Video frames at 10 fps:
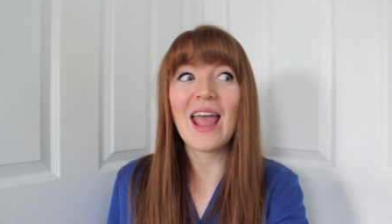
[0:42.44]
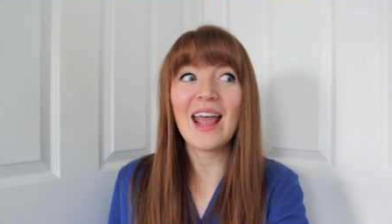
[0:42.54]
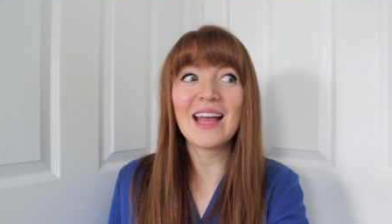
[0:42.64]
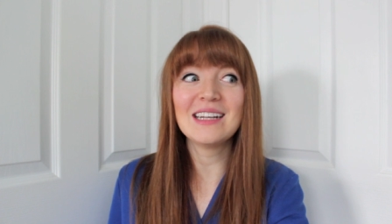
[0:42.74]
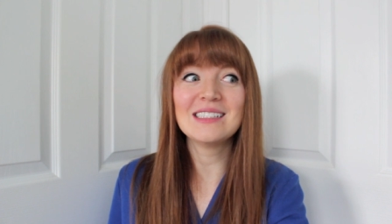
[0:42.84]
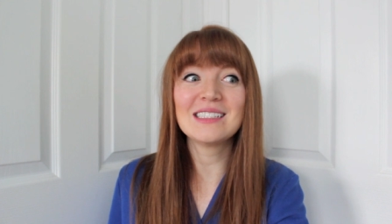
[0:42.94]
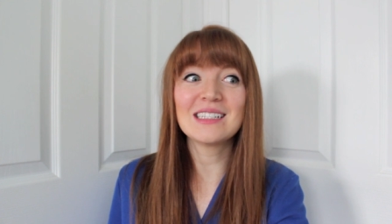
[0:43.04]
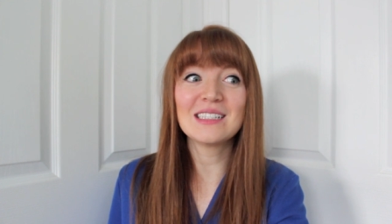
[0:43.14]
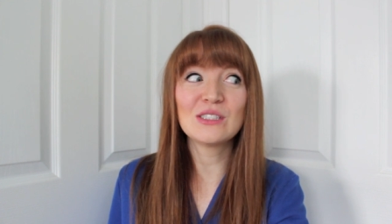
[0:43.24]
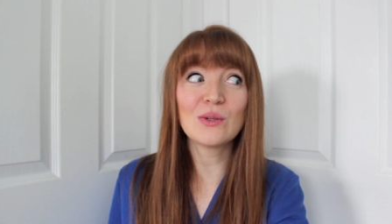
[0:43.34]
And
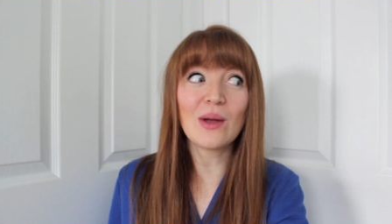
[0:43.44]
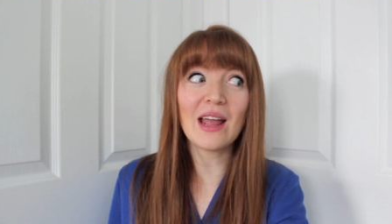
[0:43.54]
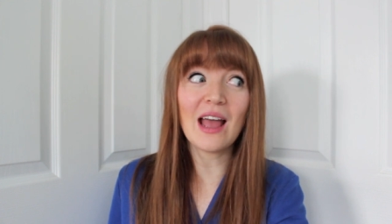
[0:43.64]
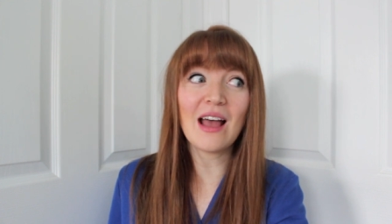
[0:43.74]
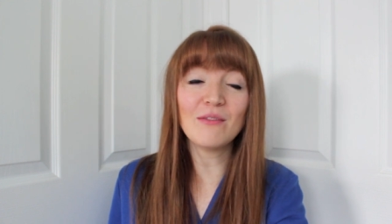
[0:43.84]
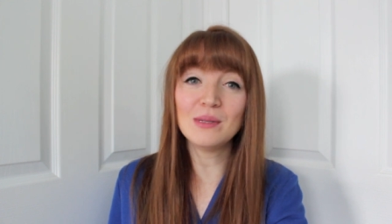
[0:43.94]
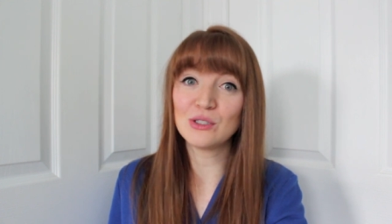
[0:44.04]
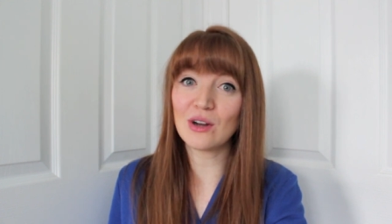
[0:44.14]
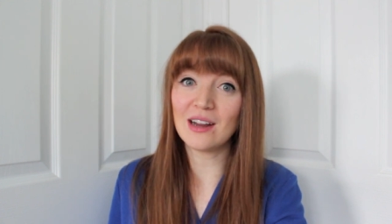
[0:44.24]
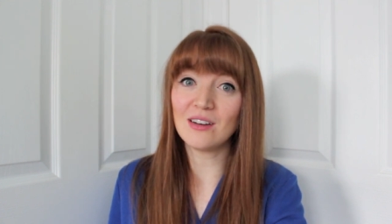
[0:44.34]
so I have
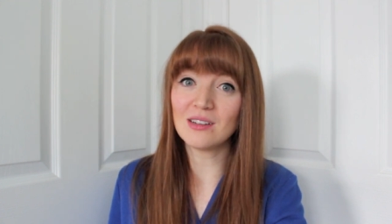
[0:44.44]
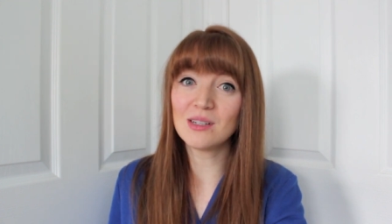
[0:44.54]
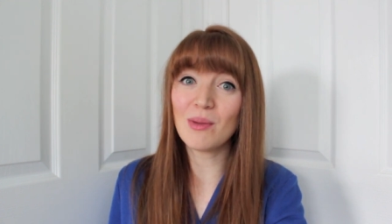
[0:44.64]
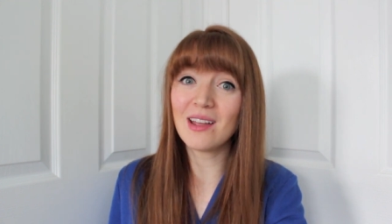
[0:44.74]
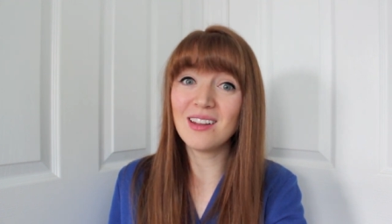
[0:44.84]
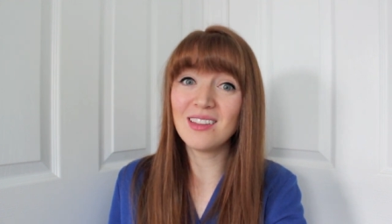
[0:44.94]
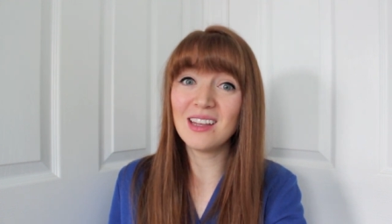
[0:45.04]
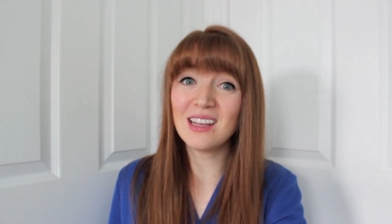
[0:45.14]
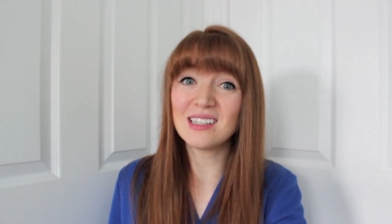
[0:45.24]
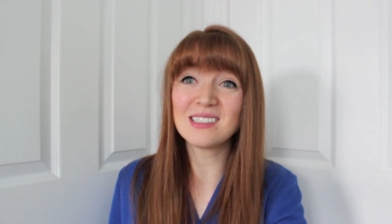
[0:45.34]
been trying not to buy
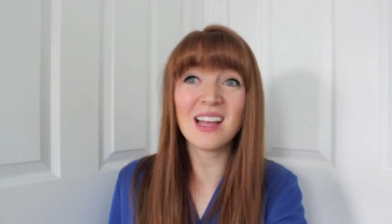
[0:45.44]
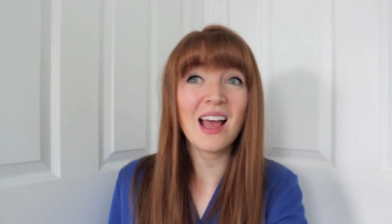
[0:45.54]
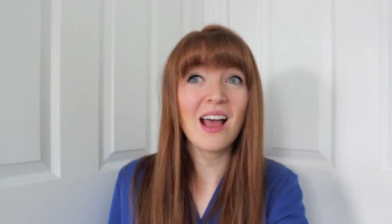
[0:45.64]
anything because